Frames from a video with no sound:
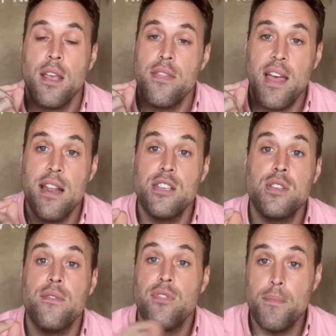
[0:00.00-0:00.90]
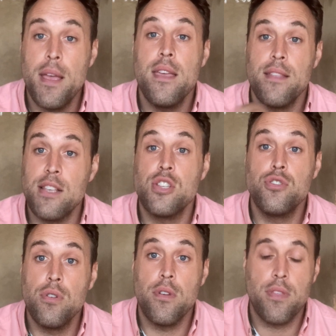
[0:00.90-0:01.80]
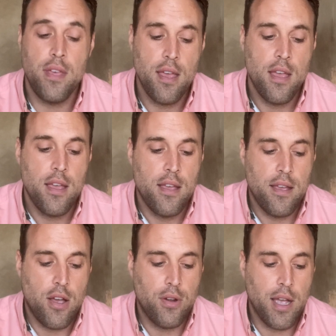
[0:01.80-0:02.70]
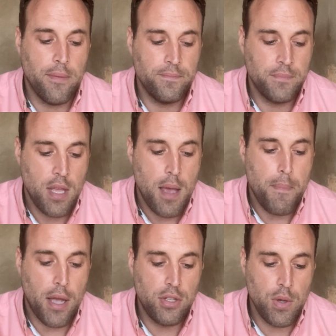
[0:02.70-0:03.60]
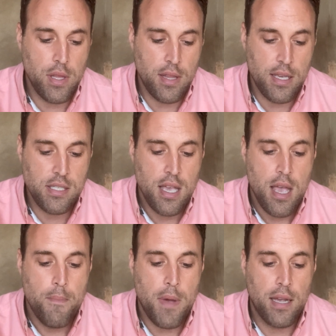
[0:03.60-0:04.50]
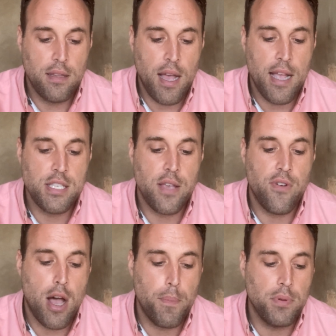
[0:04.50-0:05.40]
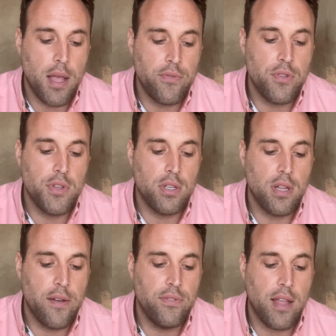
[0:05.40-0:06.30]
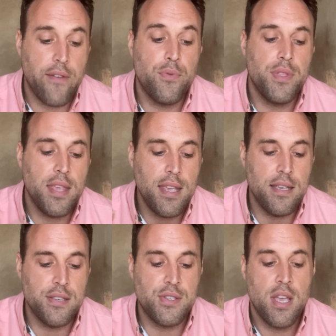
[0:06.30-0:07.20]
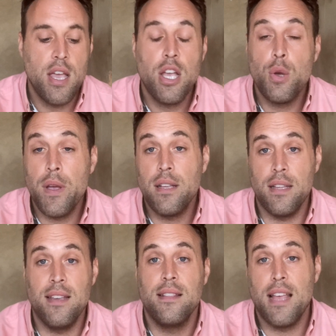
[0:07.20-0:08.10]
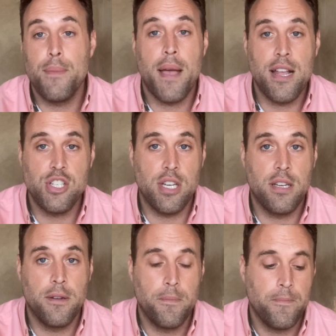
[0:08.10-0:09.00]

That is, for me, that's a truth. Okay? By doing this, my clients have up-leveled their love life with ease, quickly, like magic.